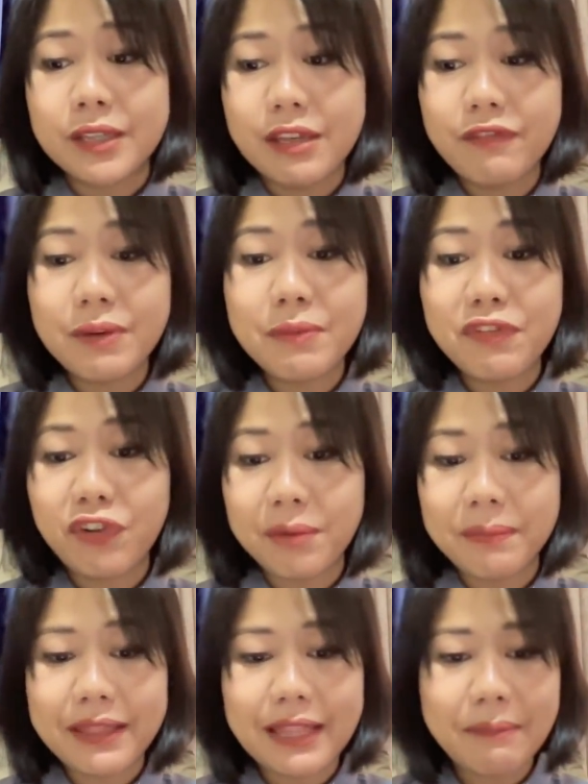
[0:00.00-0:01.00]
even before
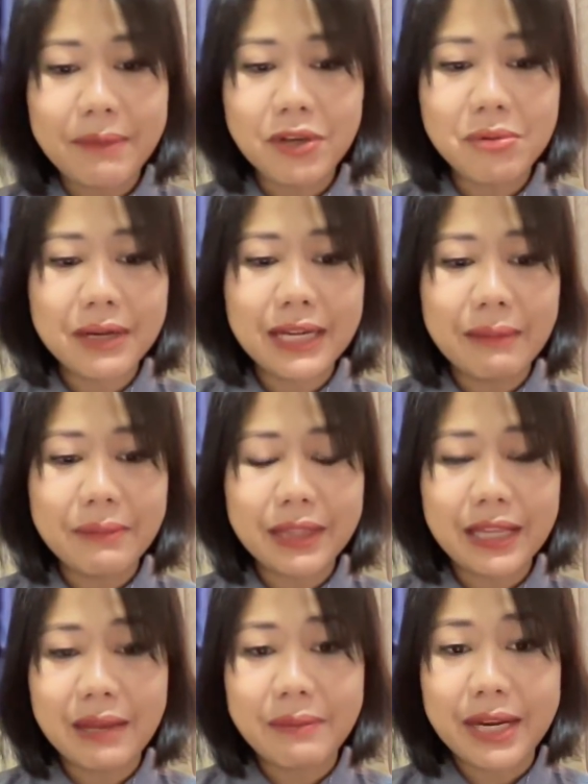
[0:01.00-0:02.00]
pandemic,
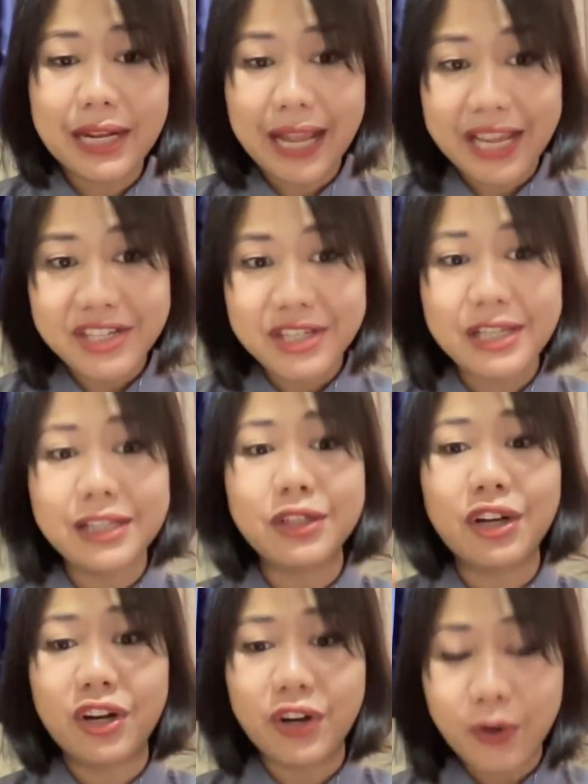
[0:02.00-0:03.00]
gumagamit na kami ng eye shield
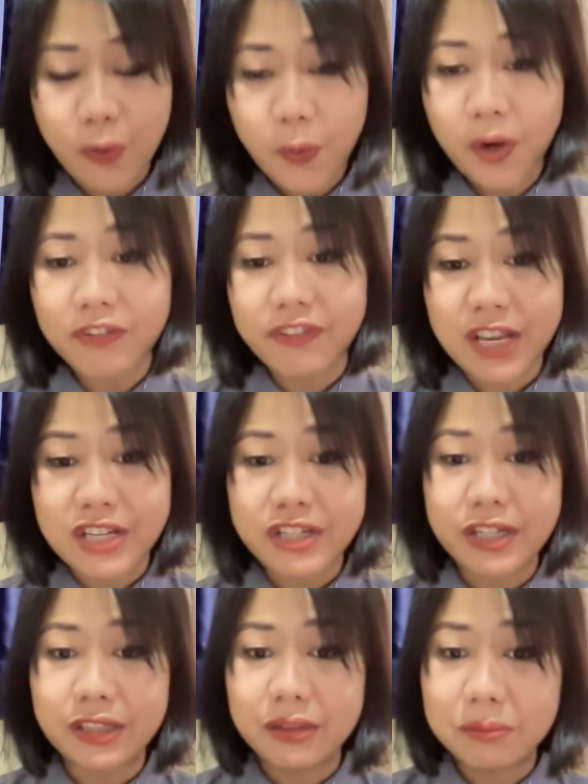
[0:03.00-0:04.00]
or face
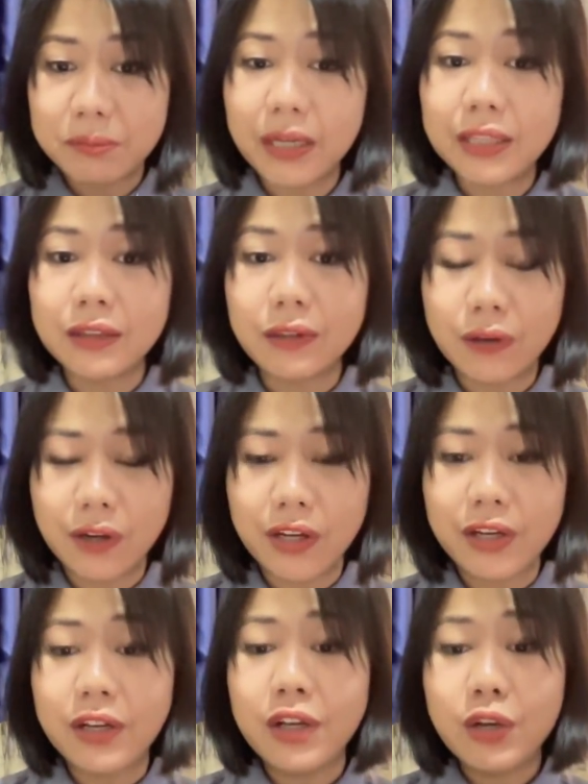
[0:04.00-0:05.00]
shield, but
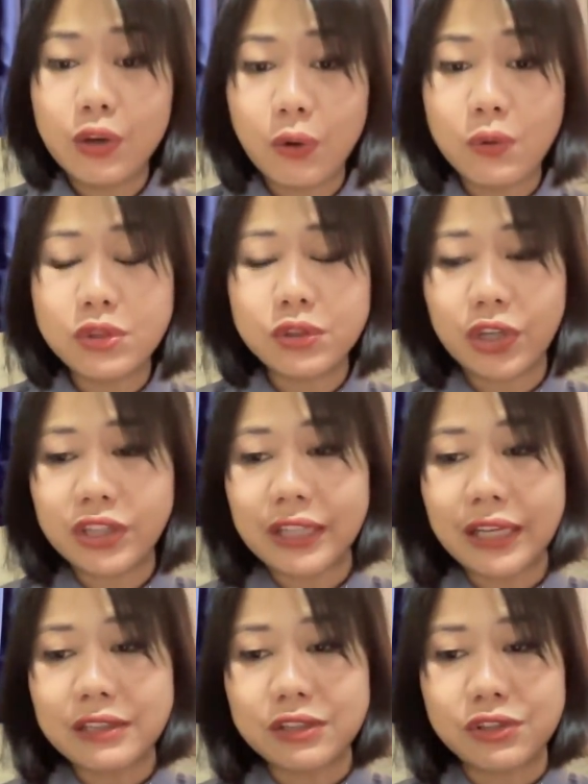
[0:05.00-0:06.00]
on close
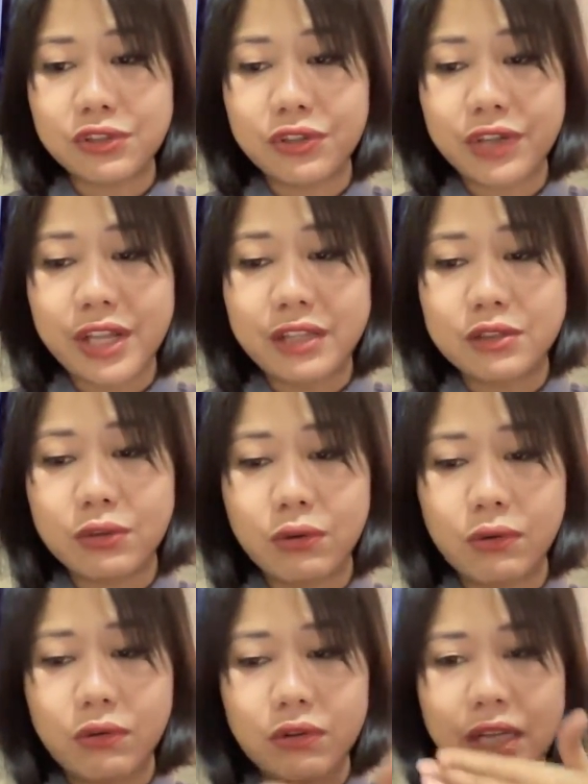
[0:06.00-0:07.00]
contact surgery.
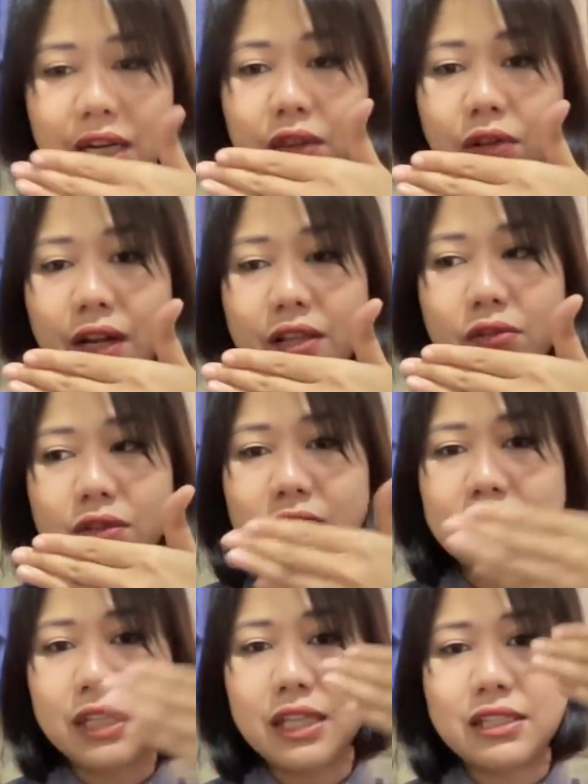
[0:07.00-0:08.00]
So, ganito lang yung
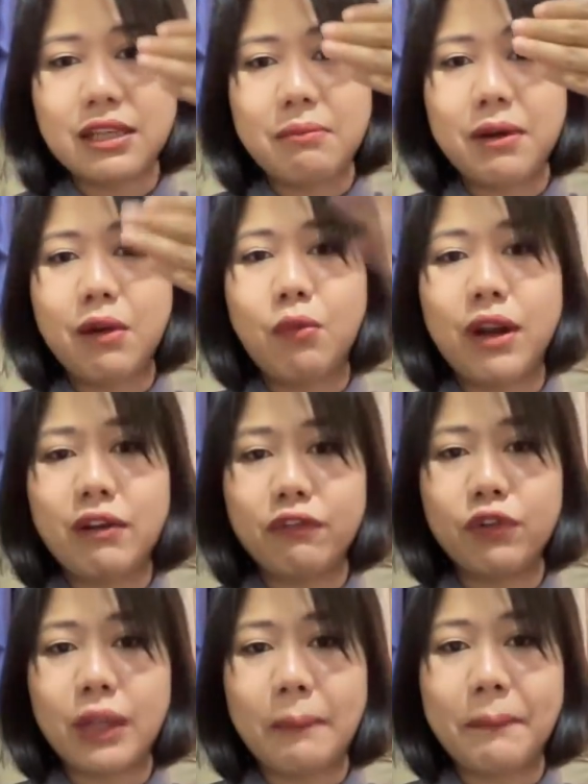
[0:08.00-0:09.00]
distance, mga 1
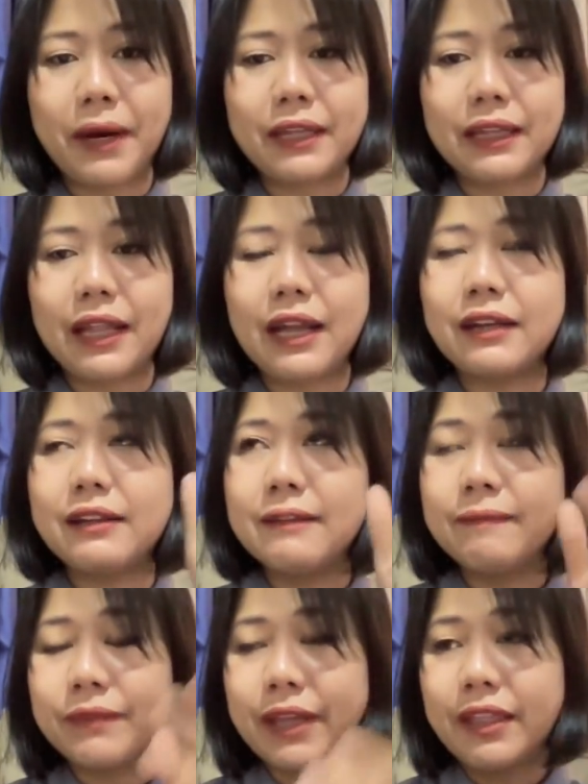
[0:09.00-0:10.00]
foot apart lang.
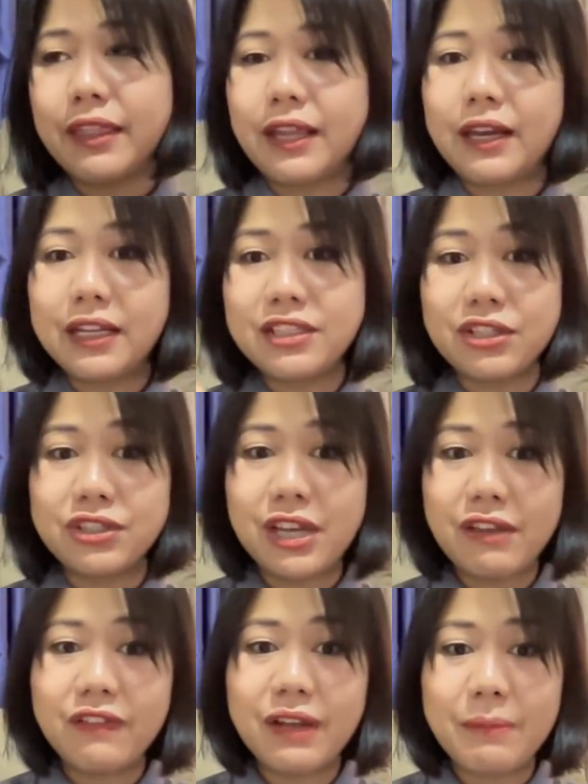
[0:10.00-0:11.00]
And then,
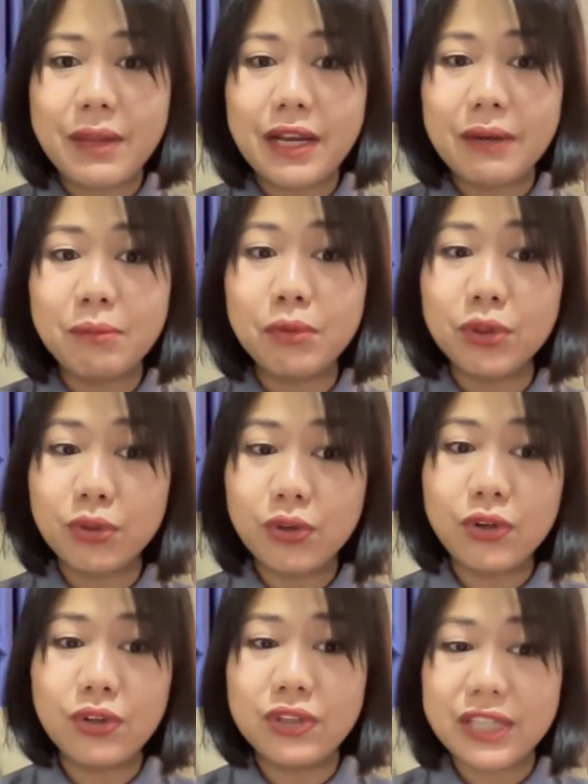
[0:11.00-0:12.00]
nag-shave kami ng buto.
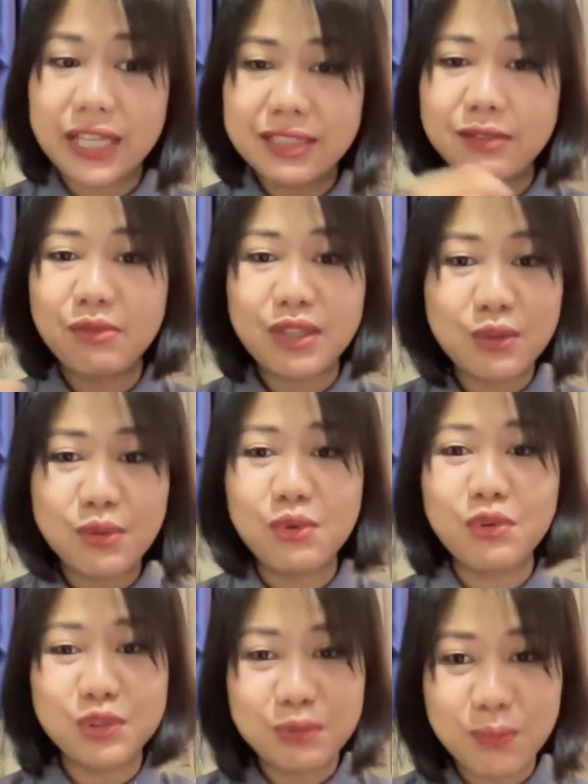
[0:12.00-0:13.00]
Yes, we
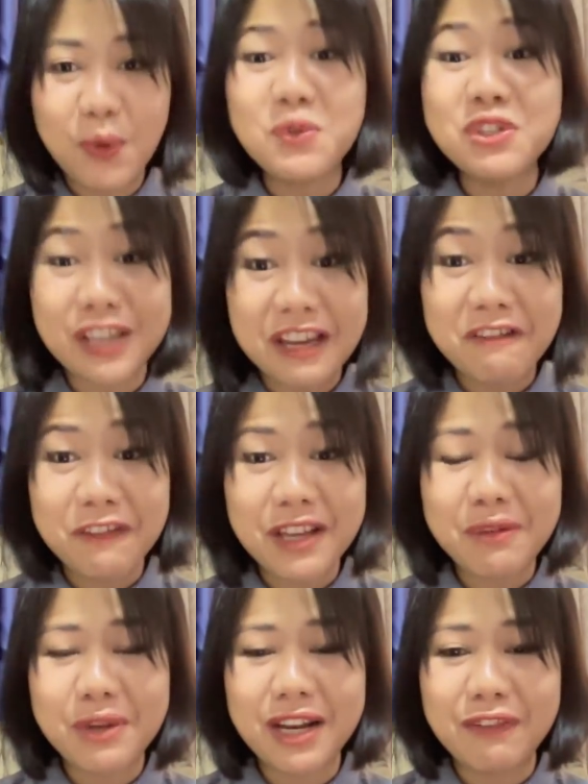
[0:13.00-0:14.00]
do bone
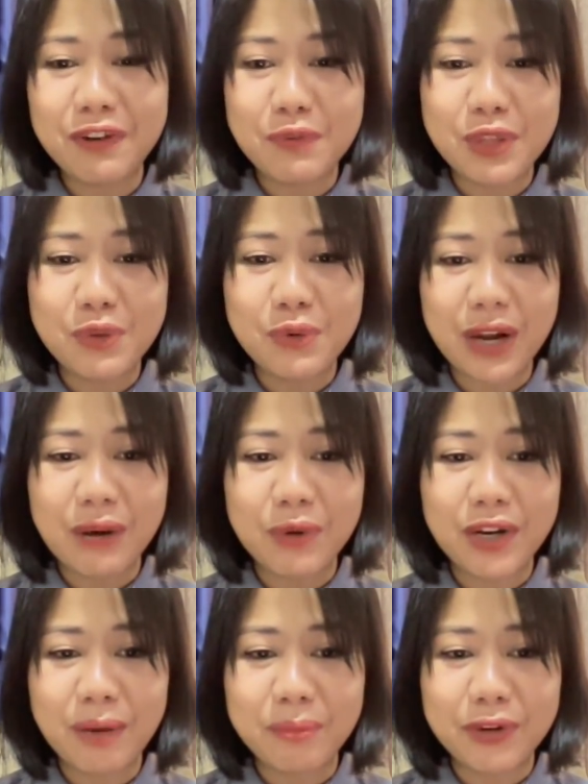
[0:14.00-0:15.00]
shaving whenever we do
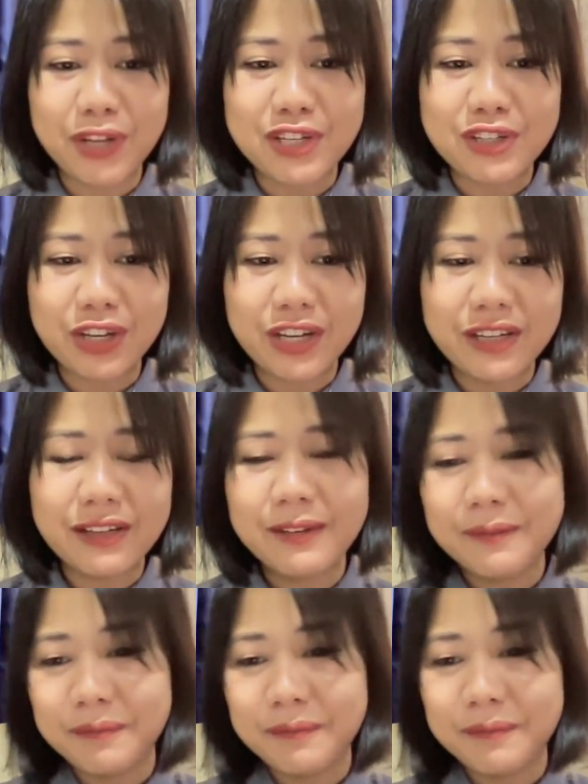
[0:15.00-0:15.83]
our operation.